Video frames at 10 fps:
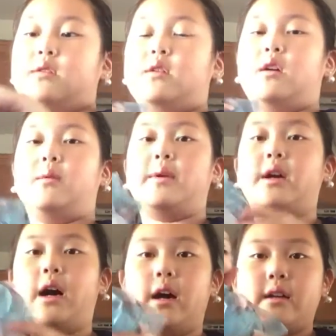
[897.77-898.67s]
So we
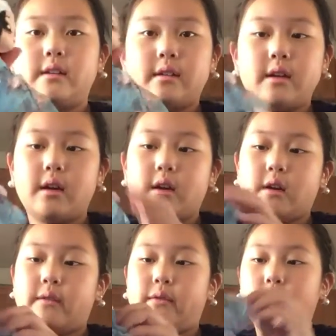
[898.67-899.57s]
got
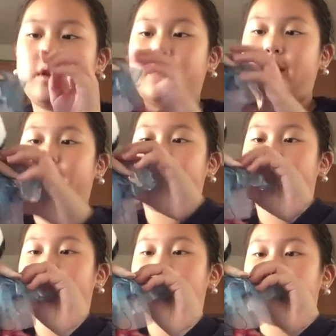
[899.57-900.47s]
her full-on
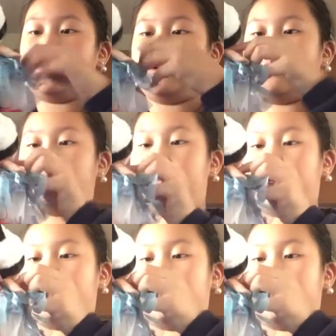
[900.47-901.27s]
outfit. Let me just